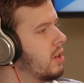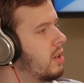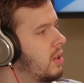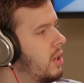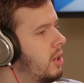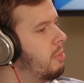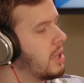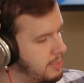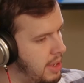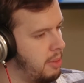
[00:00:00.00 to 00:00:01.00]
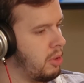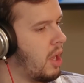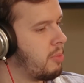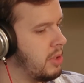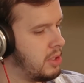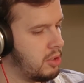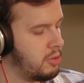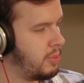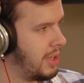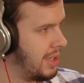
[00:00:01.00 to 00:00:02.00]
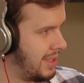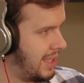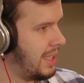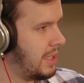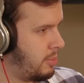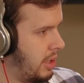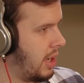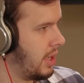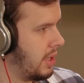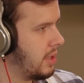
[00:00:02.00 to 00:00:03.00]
Yeah. But he's made them blockbusters because he's behind it.